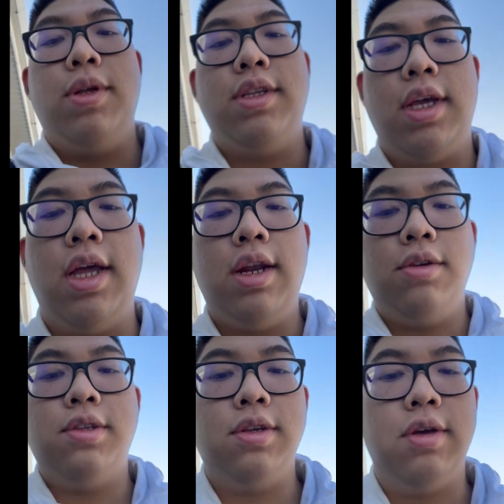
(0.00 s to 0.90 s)
once again, I'll
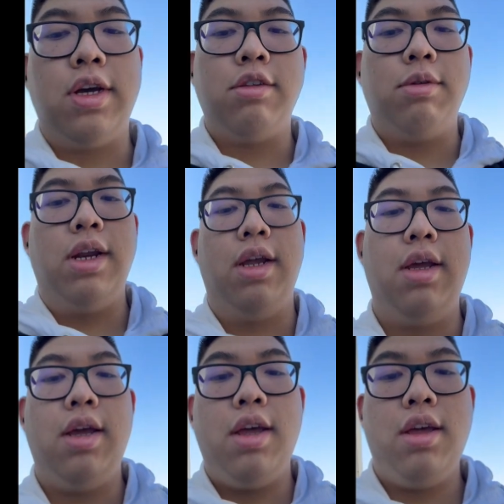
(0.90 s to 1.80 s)
see you guys when I
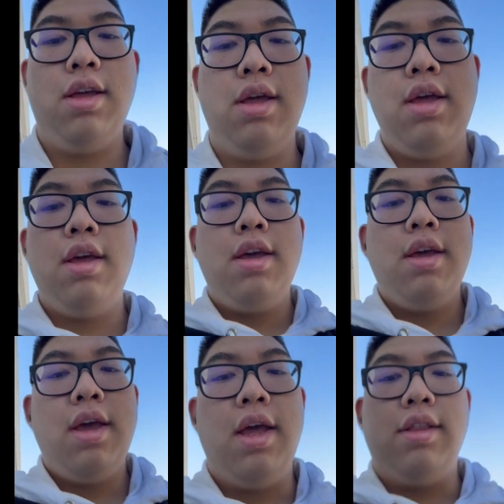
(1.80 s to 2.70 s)

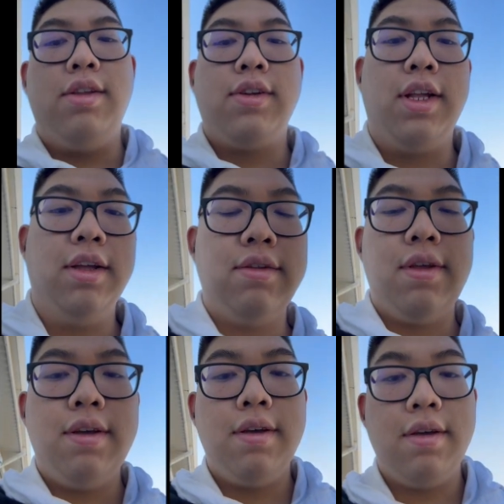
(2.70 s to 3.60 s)
end this class.
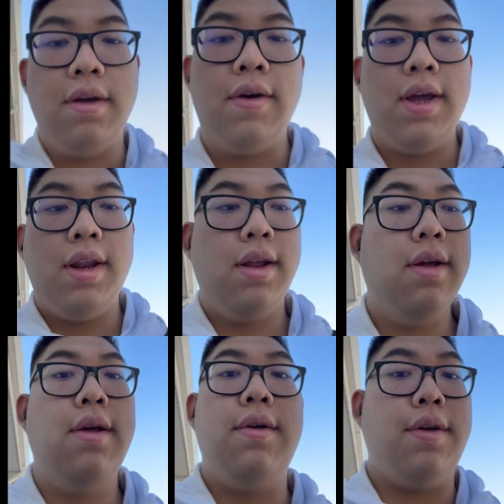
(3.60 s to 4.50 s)
All right,
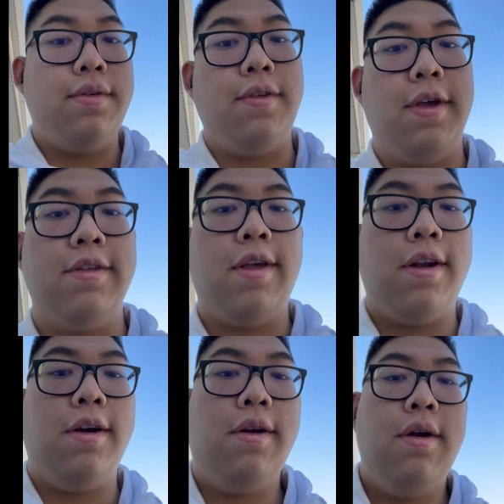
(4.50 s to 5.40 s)
see you guys
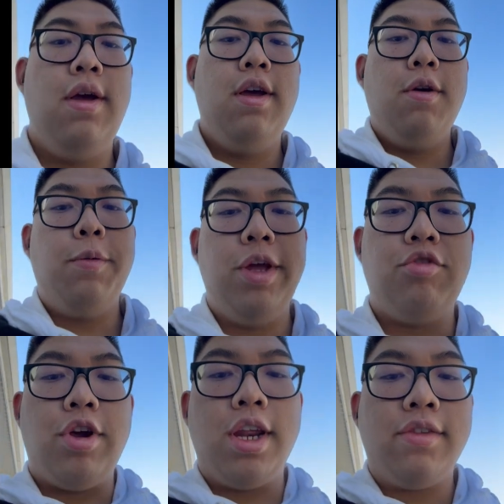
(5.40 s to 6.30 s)
later. Weight
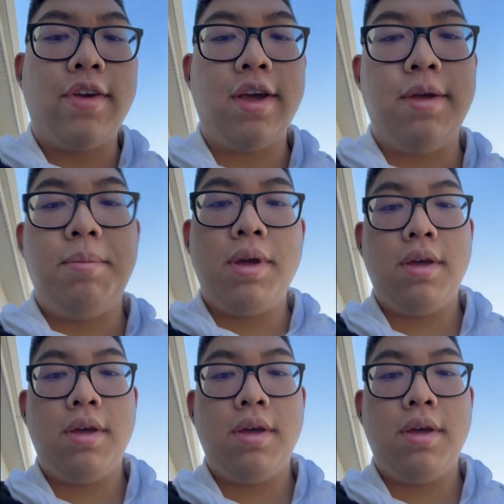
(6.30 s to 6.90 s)
training time.